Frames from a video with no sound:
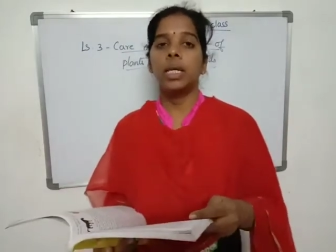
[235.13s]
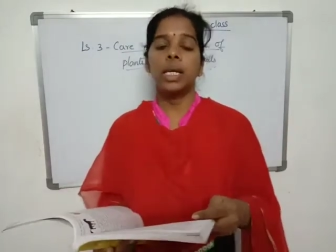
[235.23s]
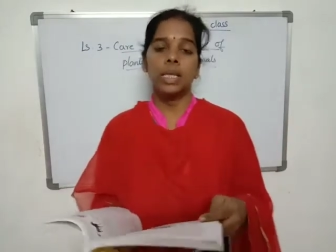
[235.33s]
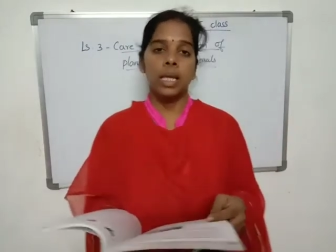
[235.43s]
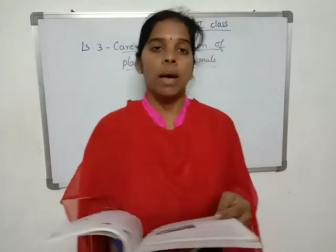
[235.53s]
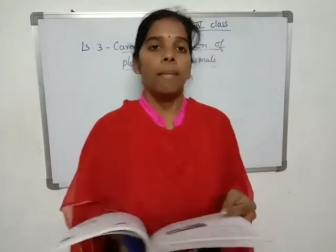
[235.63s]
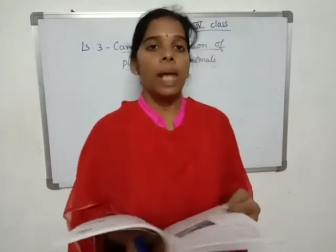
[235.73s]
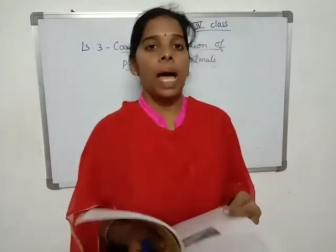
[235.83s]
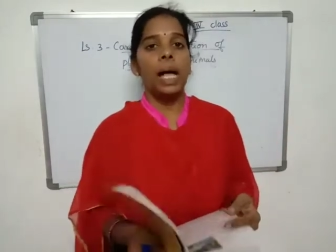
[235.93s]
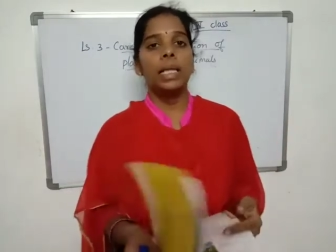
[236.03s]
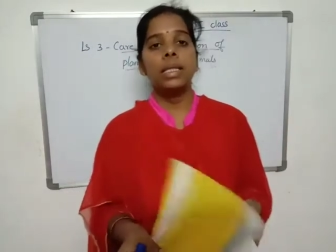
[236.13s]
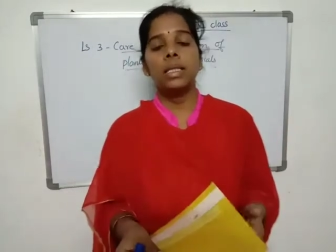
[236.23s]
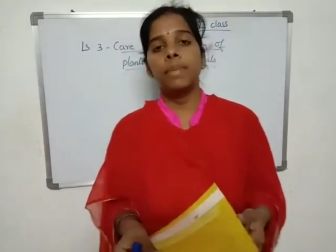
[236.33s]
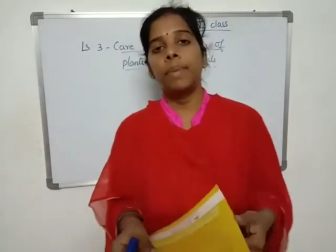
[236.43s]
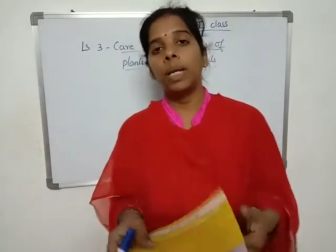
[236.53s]
Yes, plants
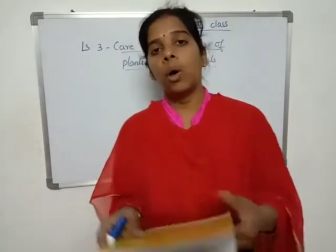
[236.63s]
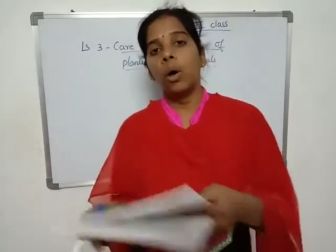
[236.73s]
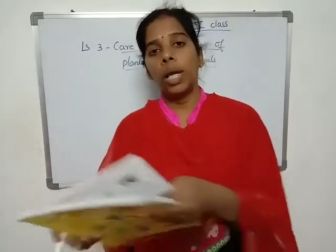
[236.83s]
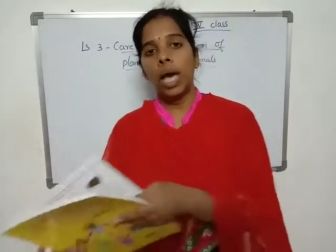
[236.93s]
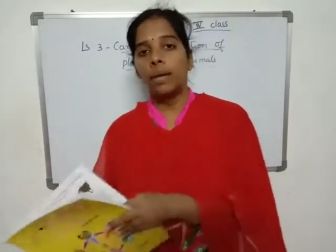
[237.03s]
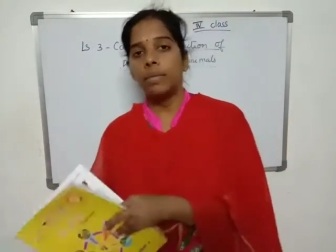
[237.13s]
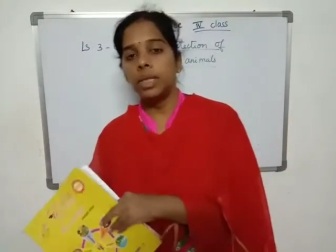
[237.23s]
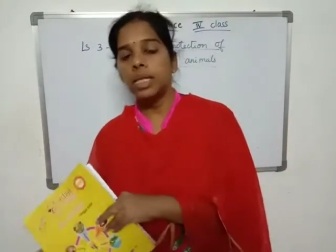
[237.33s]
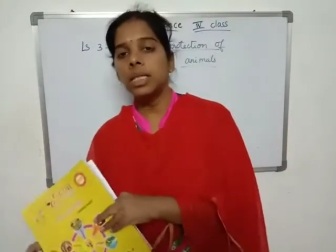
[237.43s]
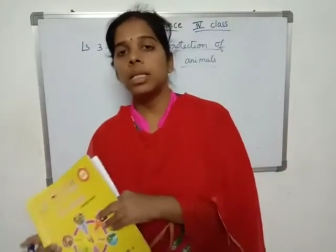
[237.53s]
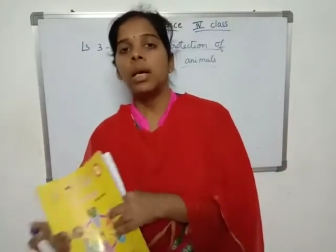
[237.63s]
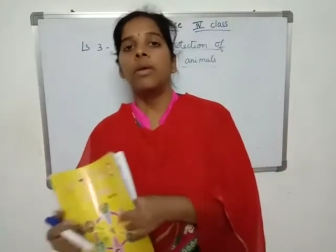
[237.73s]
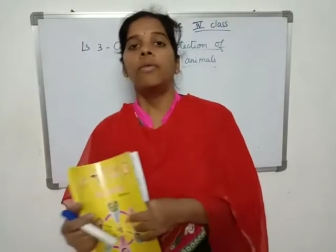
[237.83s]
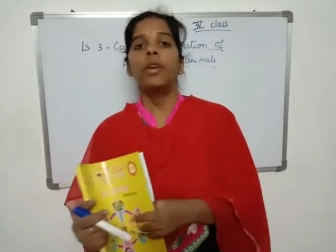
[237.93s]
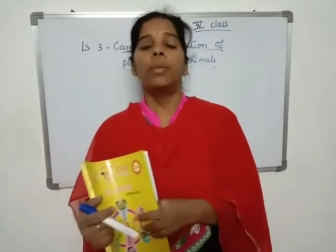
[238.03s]
depend on animals
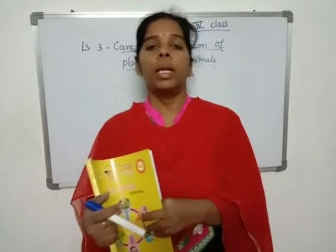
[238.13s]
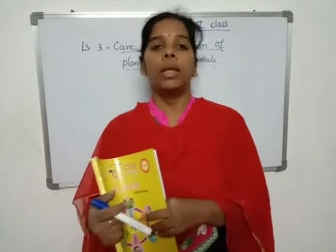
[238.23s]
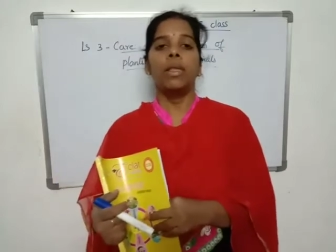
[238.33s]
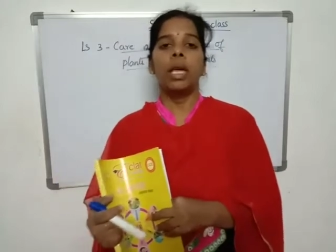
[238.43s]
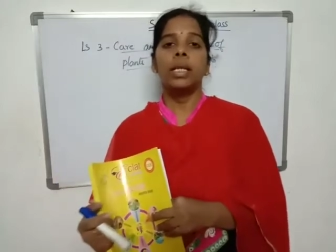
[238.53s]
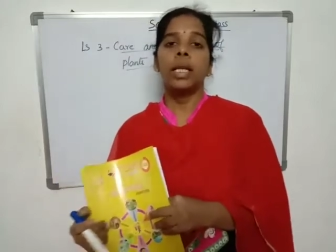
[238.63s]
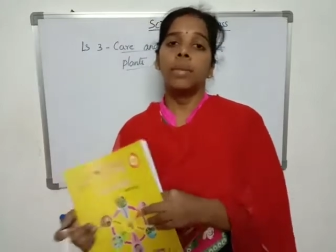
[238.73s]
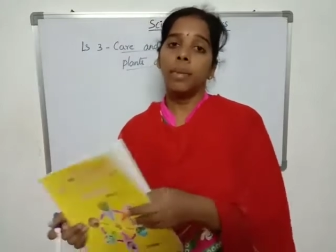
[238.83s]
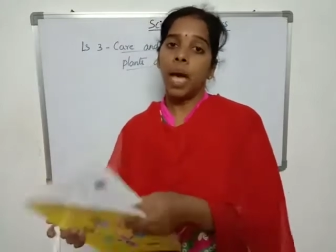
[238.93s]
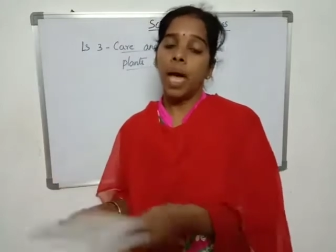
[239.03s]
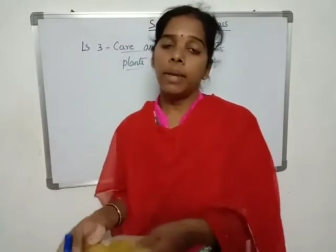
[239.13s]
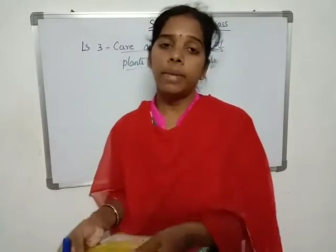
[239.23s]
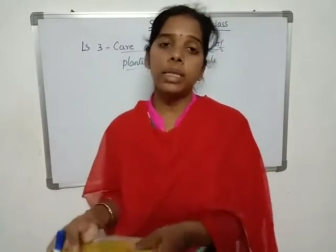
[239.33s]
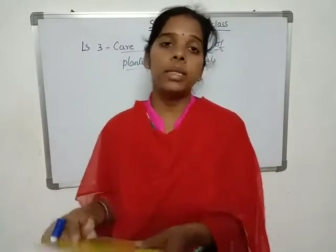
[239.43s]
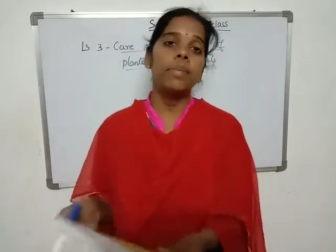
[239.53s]
for many things and
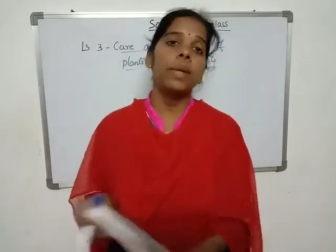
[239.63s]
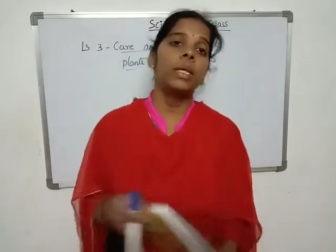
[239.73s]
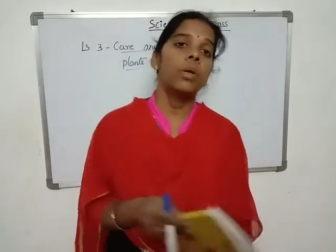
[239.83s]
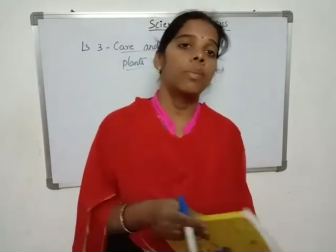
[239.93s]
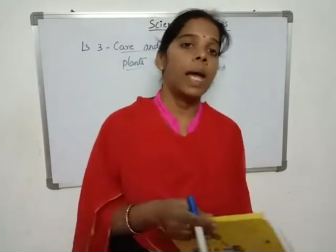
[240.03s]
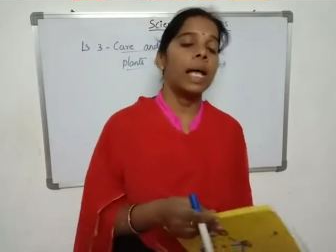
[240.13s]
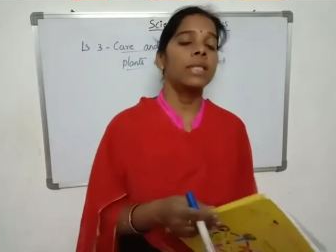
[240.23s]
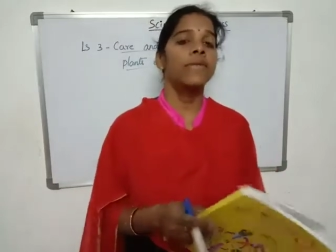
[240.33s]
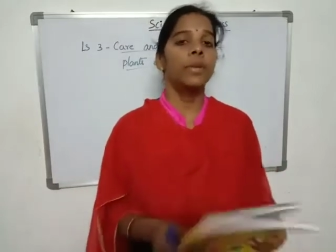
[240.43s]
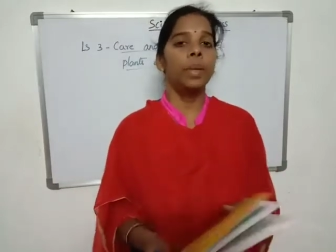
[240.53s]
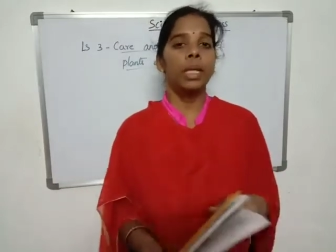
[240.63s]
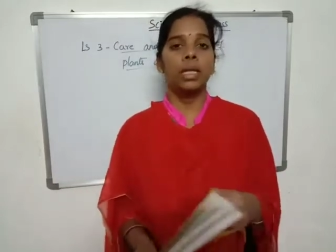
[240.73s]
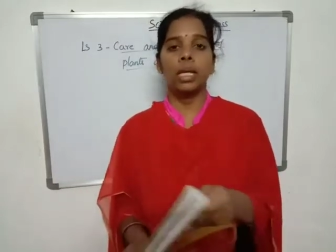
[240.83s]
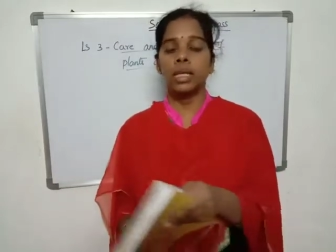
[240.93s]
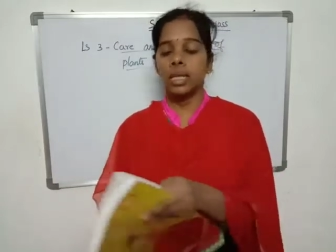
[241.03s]
animals depend on plants for many
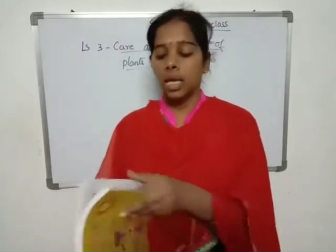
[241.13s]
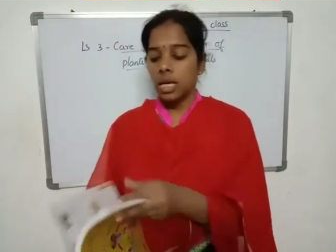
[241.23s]
things.